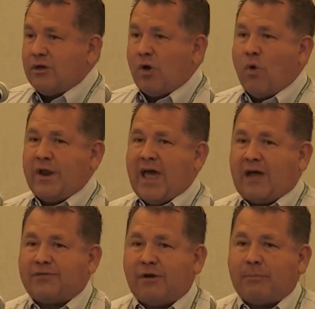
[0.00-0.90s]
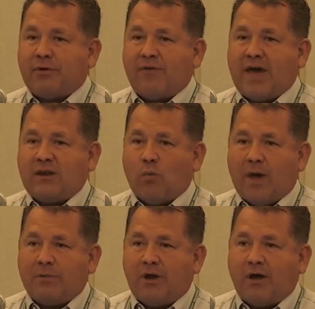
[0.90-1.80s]
going out there and providing
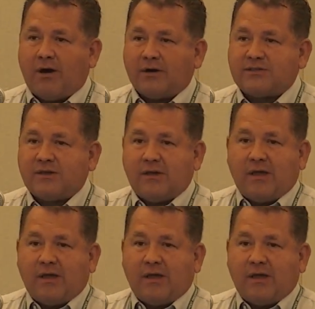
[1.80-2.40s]
webinars.